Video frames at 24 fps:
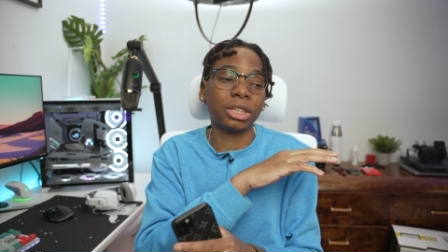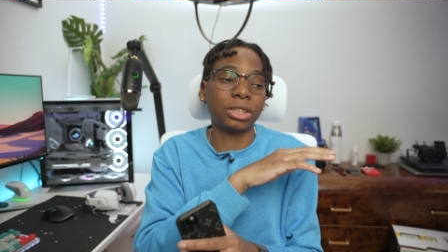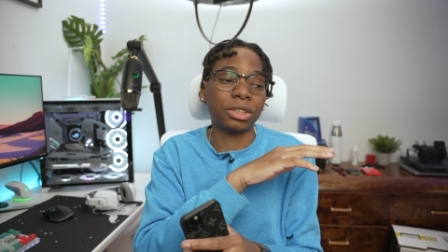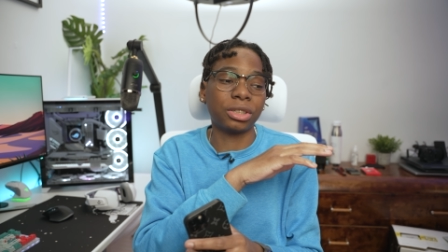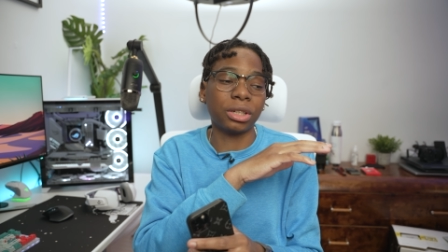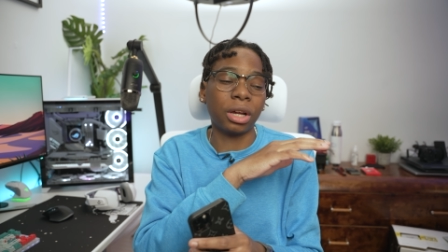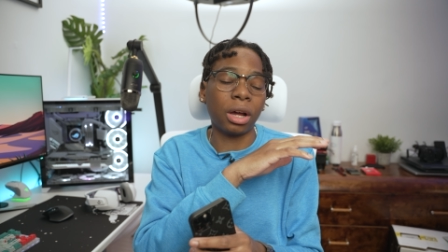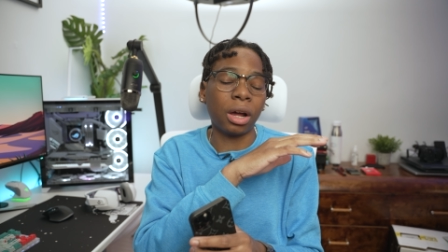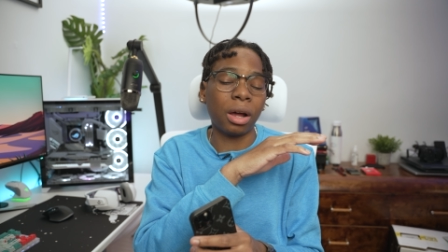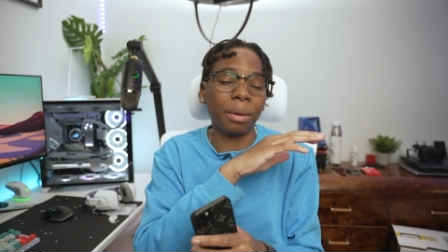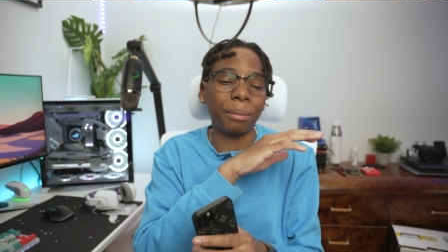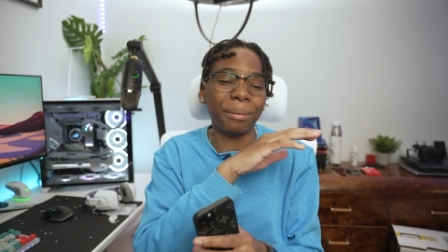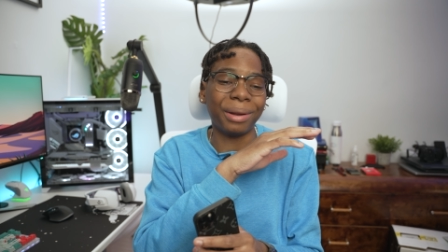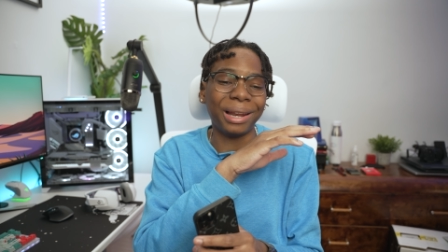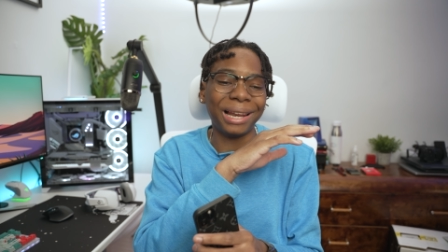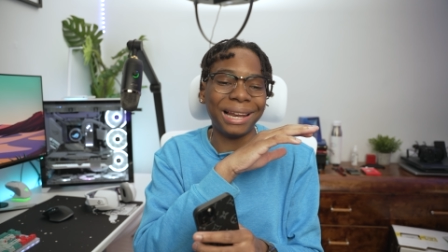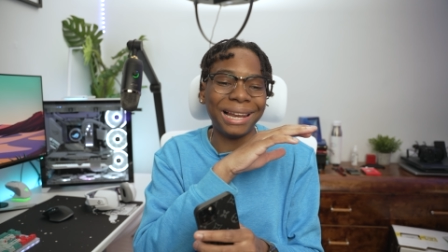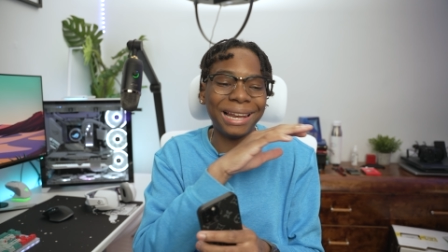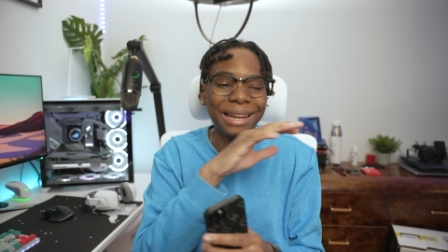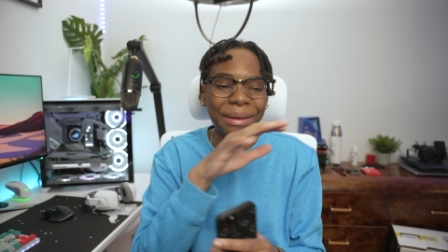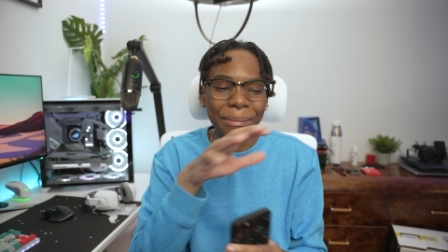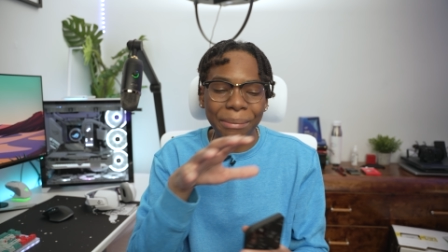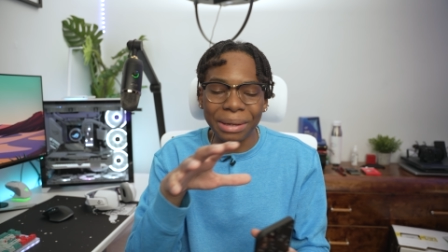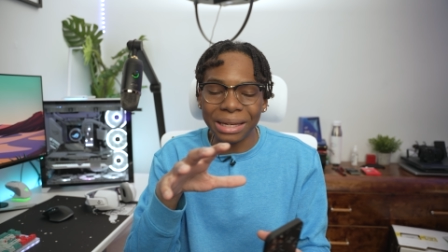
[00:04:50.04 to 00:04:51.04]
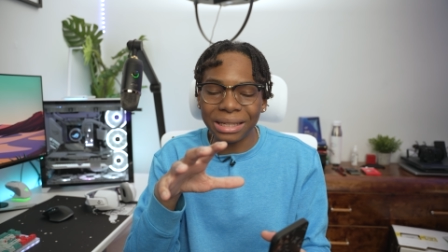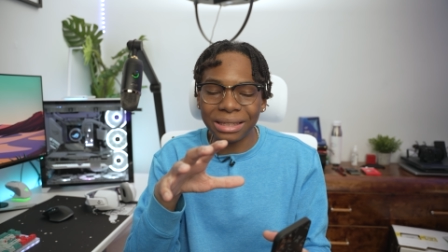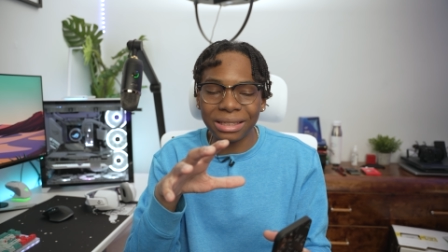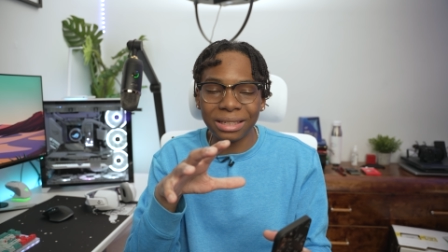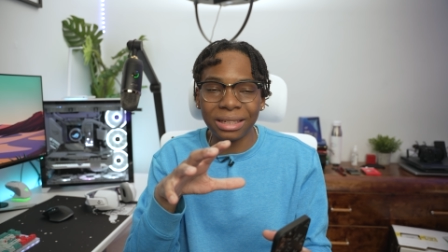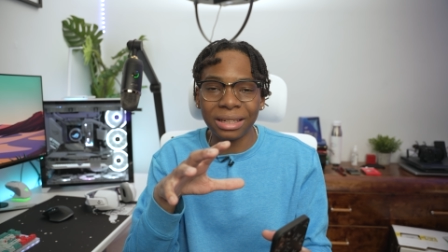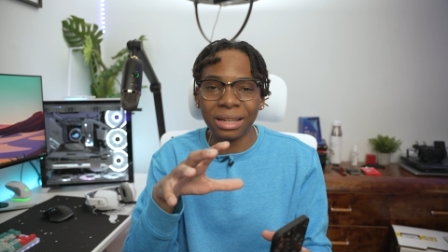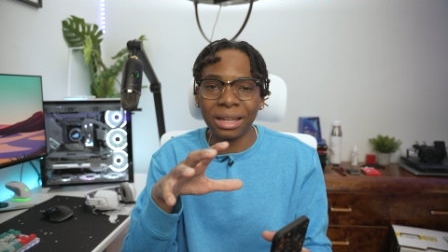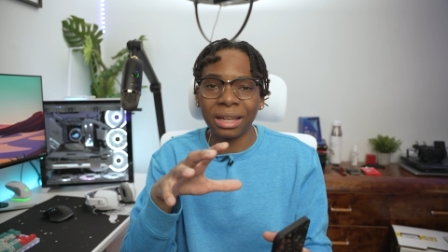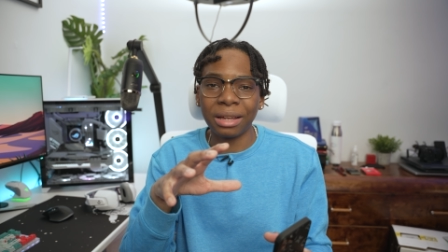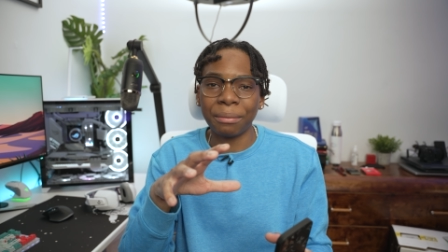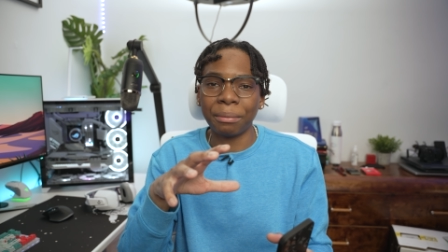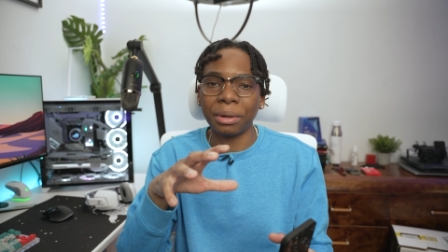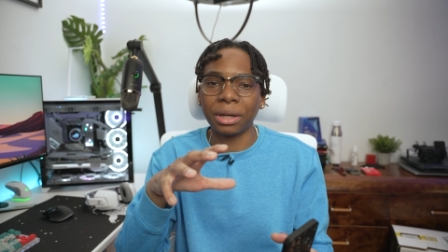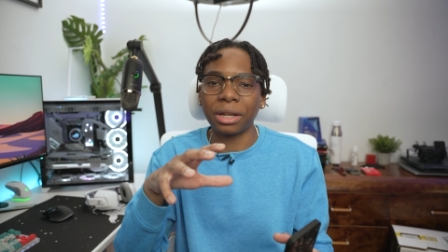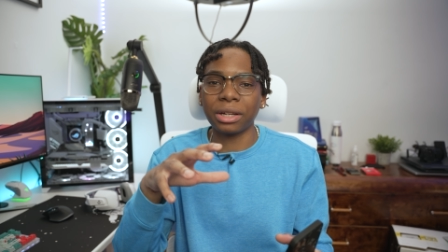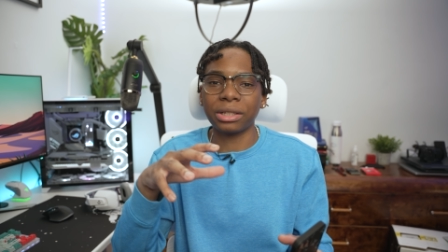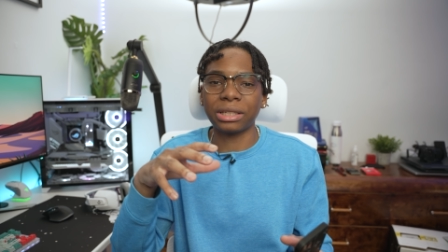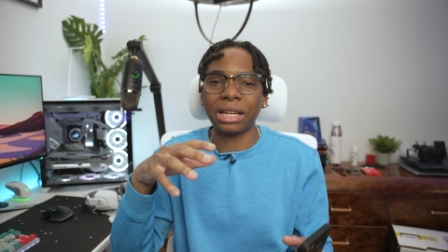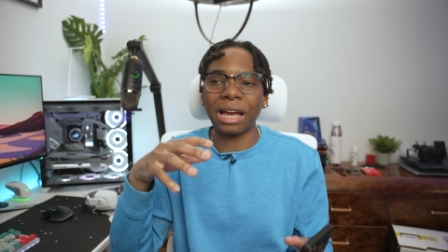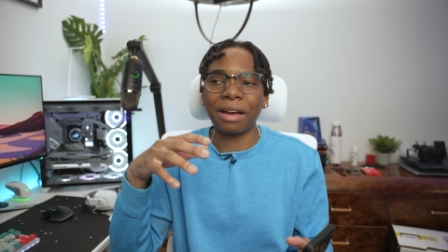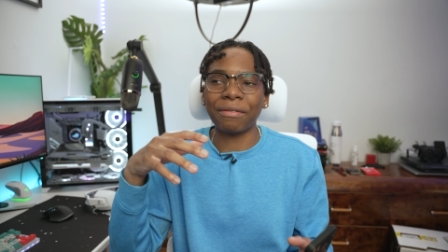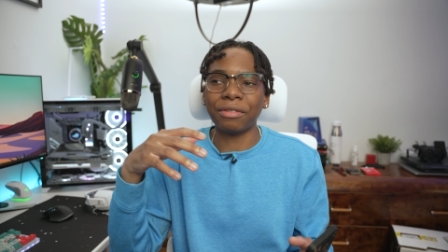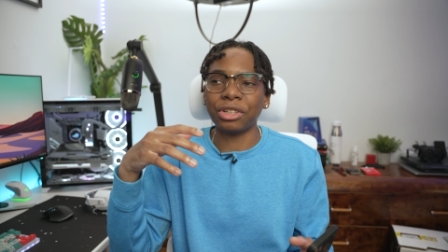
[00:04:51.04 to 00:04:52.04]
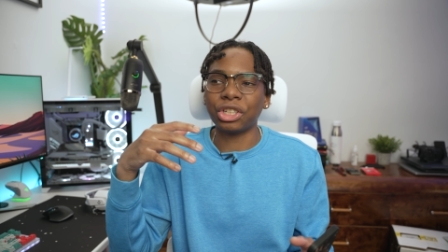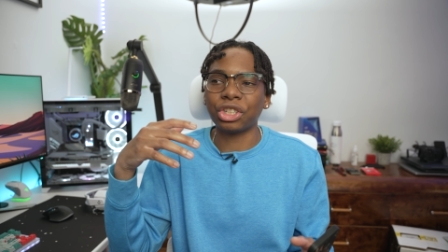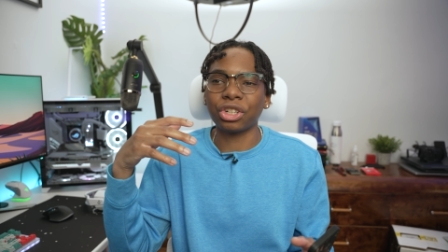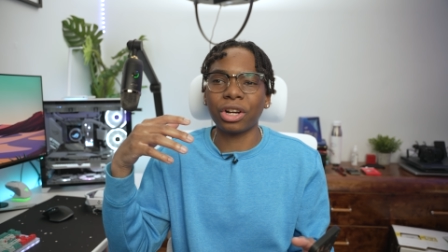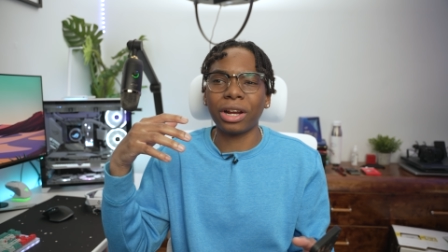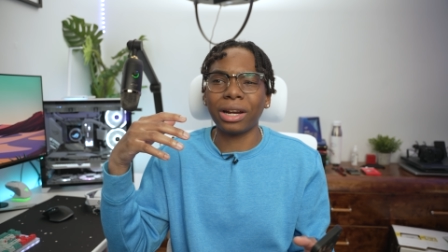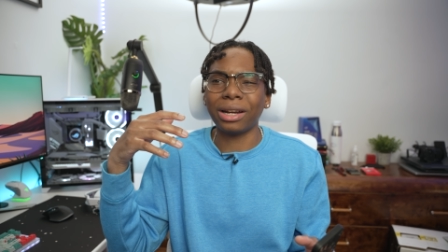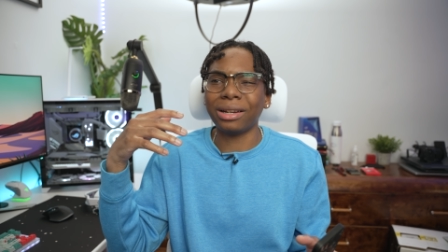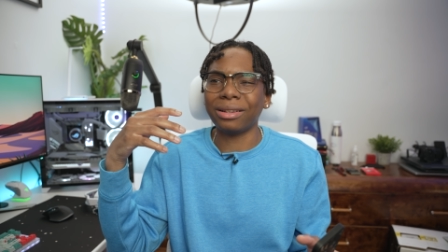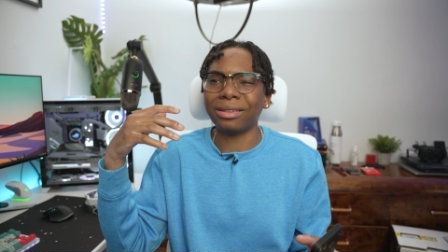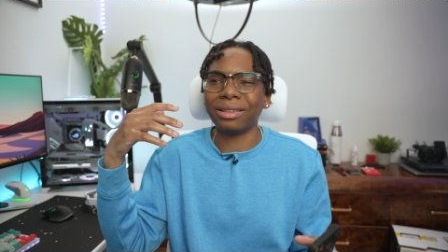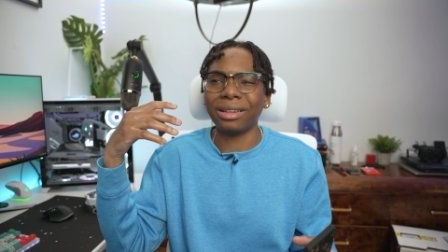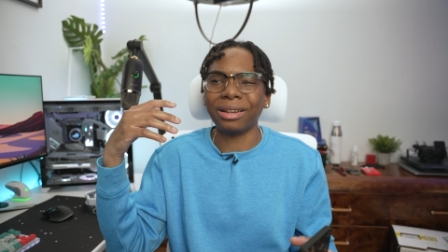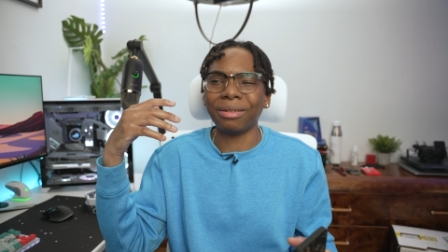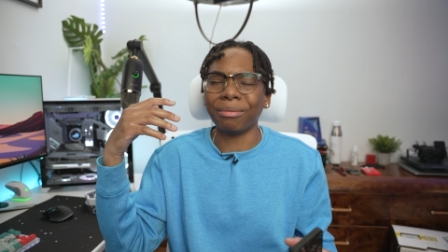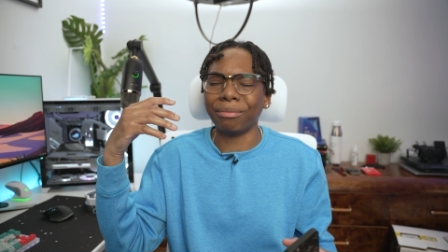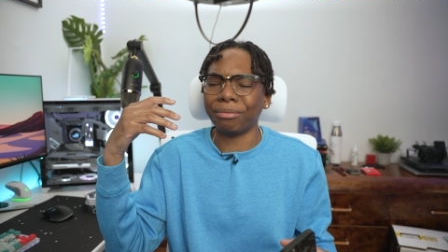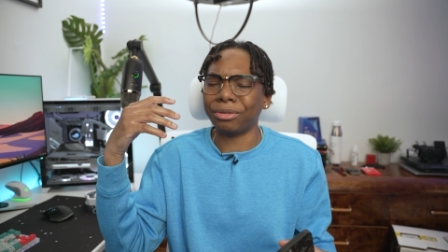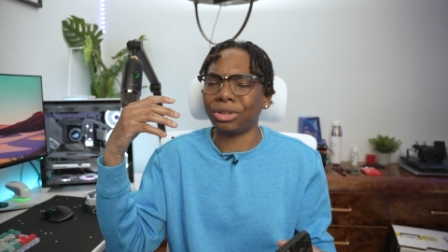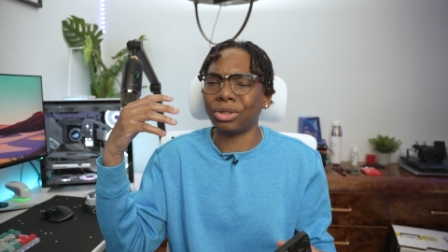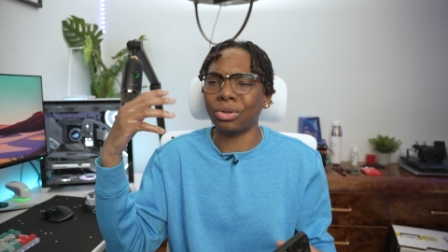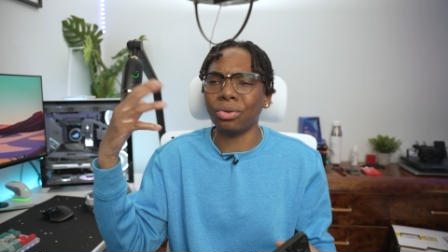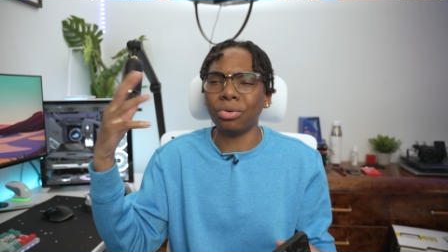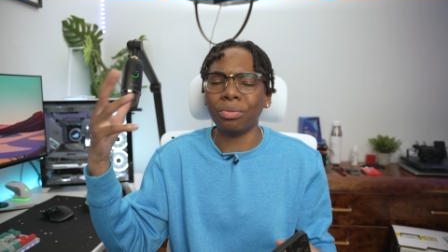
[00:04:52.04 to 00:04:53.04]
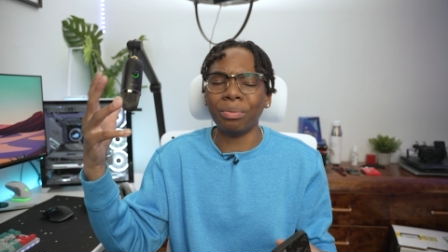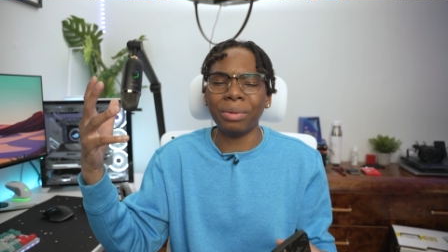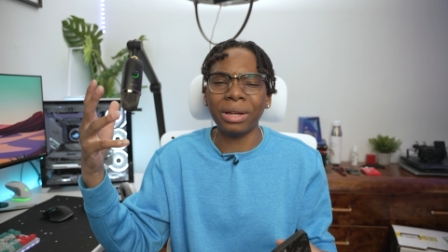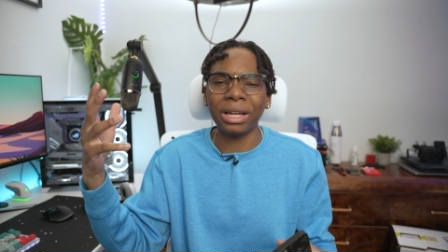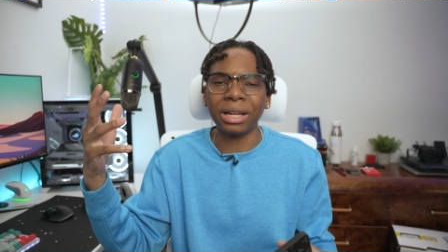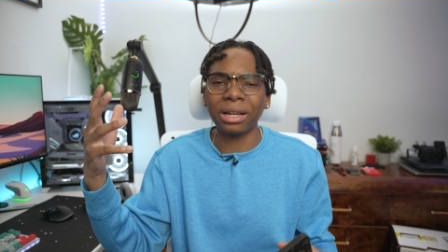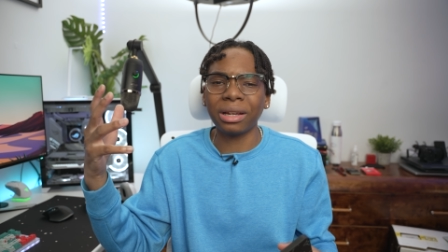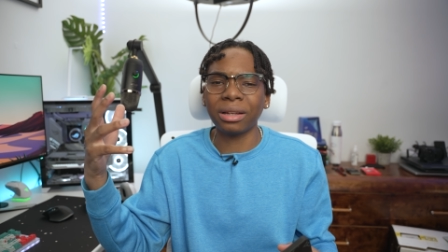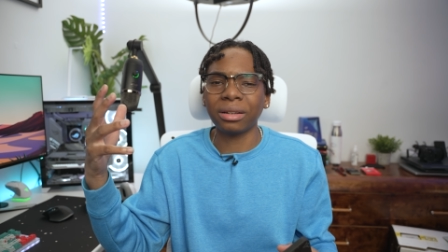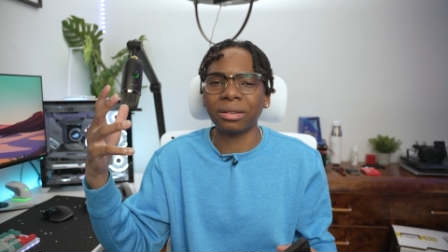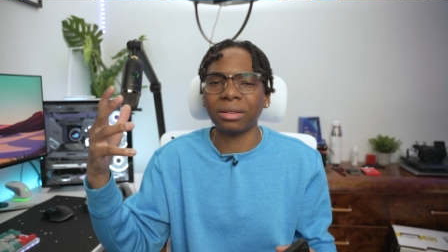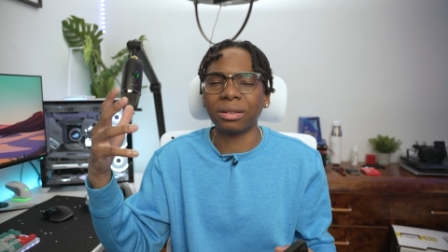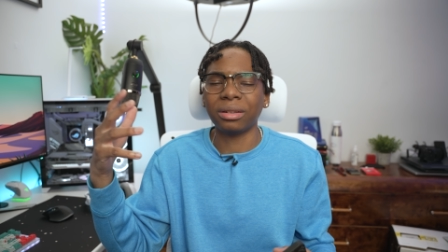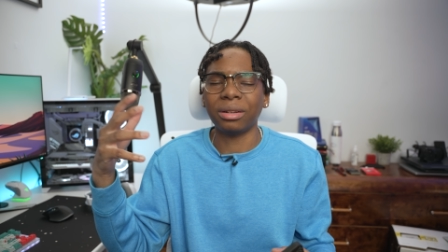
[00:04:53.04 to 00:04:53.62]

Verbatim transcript: a um, limit, because I haven't tried anything too big.